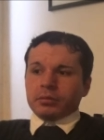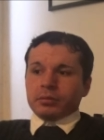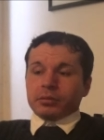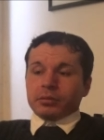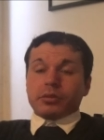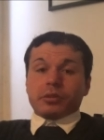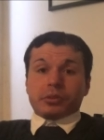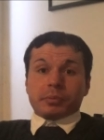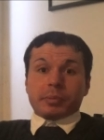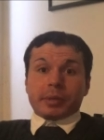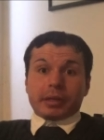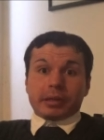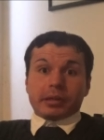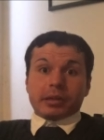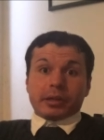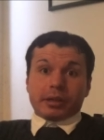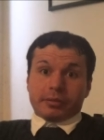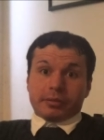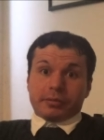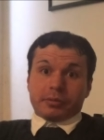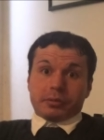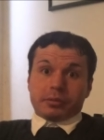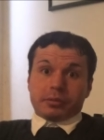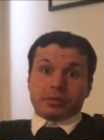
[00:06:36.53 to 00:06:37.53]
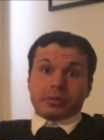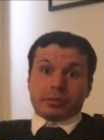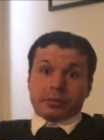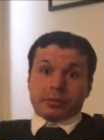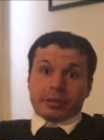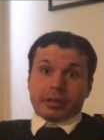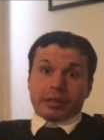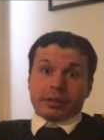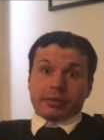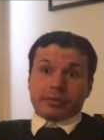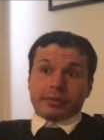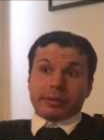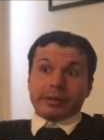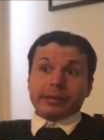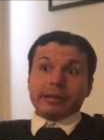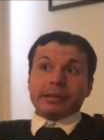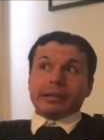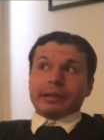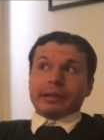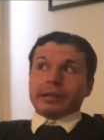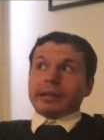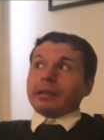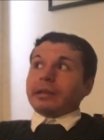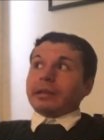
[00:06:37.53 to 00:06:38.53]
just being careful talking of her,
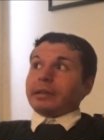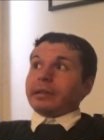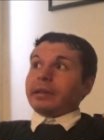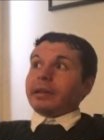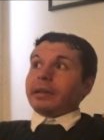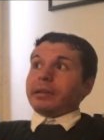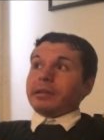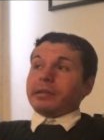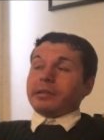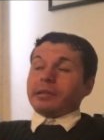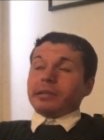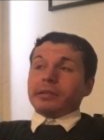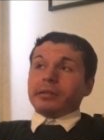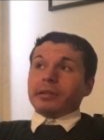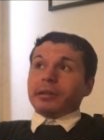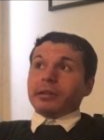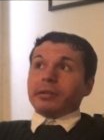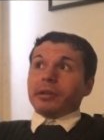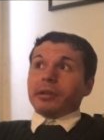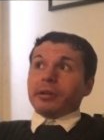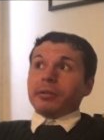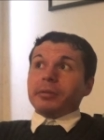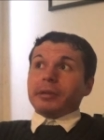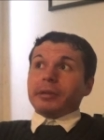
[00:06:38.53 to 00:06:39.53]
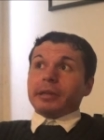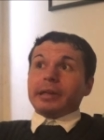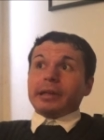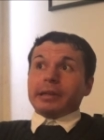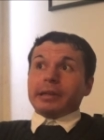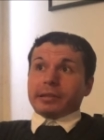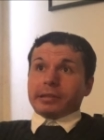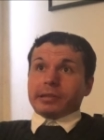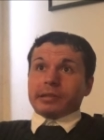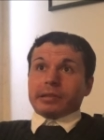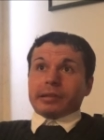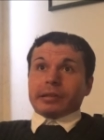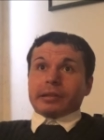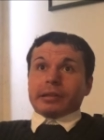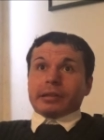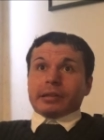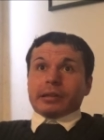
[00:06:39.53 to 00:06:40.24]
and you know, yes,